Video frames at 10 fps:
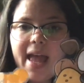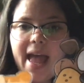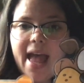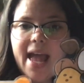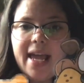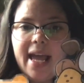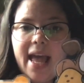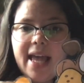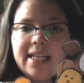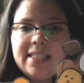
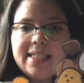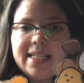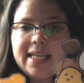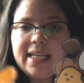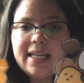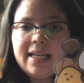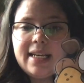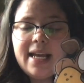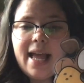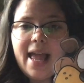A-N-D,
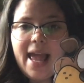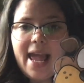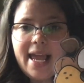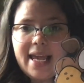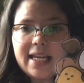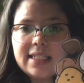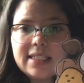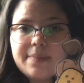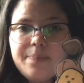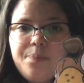and.